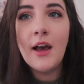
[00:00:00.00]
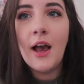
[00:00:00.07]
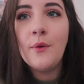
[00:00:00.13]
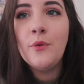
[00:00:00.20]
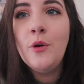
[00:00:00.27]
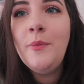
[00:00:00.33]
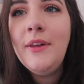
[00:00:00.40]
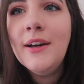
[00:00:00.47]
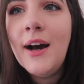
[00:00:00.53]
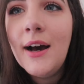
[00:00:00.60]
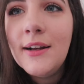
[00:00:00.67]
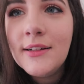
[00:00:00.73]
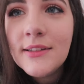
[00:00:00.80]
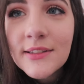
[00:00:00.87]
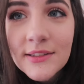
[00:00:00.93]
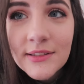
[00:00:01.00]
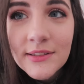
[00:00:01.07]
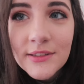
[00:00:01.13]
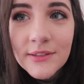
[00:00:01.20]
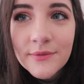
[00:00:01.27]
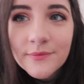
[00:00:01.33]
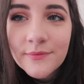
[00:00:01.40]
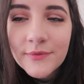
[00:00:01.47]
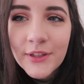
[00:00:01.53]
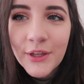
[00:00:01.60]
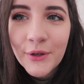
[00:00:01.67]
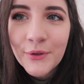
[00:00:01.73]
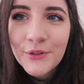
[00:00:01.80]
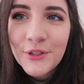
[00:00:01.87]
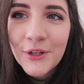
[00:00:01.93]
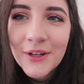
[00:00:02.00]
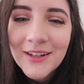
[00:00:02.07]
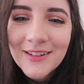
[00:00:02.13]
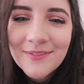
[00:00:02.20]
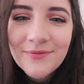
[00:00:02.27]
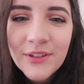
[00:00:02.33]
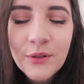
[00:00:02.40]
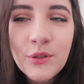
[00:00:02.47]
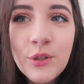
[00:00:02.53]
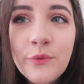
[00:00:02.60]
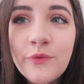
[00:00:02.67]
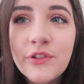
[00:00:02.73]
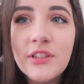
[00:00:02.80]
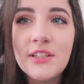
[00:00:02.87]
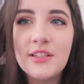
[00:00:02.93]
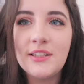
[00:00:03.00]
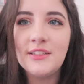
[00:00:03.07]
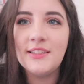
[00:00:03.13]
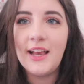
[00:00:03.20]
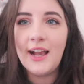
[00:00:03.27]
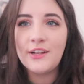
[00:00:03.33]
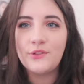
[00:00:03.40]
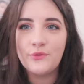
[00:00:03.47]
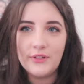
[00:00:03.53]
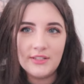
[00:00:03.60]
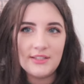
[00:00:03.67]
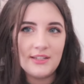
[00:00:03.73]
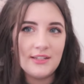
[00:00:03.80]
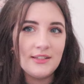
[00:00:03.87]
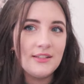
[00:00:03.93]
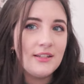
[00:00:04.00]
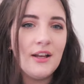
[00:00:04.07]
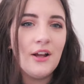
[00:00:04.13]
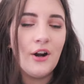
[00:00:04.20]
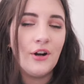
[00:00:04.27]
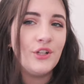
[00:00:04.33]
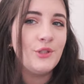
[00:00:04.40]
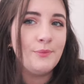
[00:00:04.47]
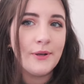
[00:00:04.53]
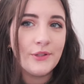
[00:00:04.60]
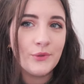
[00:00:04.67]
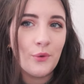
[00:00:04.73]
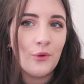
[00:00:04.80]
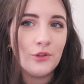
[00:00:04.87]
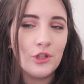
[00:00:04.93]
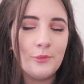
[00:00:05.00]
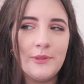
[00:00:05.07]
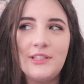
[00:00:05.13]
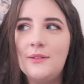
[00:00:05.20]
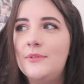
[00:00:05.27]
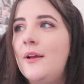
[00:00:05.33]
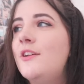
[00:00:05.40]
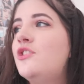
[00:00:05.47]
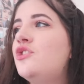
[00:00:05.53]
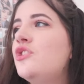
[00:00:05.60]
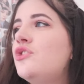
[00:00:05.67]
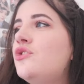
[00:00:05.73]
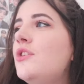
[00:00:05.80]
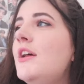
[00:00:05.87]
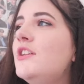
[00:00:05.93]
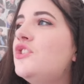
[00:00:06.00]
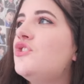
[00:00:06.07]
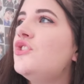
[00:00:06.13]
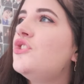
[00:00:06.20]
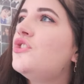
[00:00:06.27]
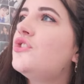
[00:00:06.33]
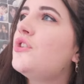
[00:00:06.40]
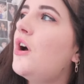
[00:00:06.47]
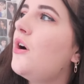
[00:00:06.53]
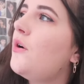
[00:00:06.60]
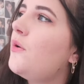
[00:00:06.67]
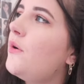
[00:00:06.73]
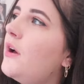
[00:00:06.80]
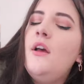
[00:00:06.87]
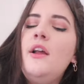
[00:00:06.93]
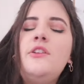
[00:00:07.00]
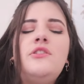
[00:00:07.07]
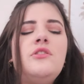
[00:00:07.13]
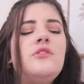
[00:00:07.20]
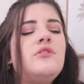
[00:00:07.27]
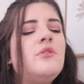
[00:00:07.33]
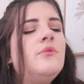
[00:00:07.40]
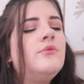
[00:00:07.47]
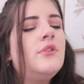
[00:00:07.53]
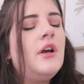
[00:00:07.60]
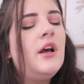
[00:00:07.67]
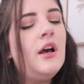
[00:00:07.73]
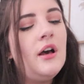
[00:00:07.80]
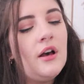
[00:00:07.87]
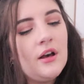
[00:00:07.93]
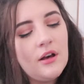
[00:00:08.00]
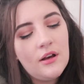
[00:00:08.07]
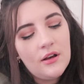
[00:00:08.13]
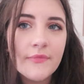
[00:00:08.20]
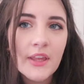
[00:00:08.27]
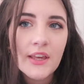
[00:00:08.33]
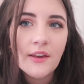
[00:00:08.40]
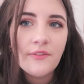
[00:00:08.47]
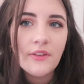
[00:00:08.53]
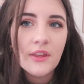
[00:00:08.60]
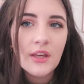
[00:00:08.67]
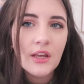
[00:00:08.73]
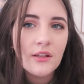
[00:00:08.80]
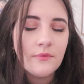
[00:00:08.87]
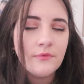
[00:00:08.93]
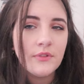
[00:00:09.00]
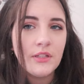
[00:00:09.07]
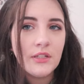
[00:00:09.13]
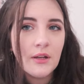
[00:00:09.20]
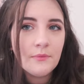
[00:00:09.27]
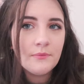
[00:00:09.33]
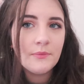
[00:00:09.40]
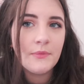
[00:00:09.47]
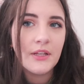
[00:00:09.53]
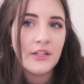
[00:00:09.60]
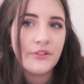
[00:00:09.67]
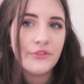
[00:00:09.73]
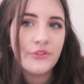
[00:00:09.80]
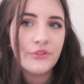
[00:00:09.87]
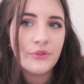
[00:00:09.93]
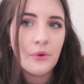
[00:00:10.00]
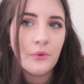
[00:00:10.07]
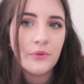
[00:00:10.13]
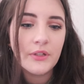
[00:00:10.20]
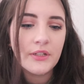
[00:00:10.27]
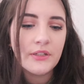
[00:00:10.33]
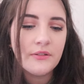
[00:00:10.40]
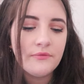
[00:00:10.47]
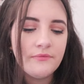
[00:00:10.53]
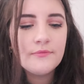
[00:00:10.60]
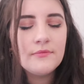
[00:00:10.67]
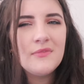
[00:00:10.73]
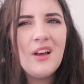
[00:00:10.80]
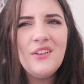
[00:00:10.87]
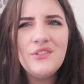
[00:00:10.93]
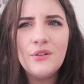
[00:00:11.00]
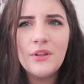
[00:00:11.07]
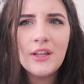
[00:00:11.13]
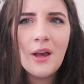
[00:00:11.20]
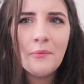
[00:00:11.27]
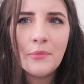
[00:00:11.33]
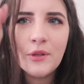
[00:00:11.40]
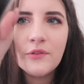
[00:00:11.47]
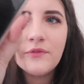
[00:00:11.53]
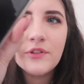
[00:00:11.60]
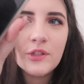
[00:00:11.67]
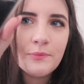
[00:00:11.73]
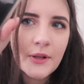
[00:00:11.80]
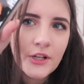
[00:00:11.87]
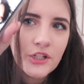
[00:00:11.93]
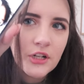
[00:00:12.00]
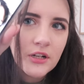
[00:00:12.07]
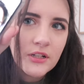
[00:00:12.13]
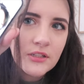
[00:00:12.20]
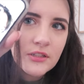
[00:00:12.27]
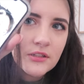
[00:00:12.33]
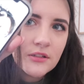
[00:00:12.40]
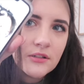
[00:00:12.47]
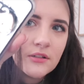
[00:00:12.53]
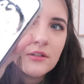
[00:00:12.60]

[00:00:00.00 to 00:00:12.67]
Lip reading: I will be honest, YouTube, for this exact reason, hurts my soul though, but sometimes it's just so, okay, I feel like I'm getting scolded. Also, look how beautiful this picture is.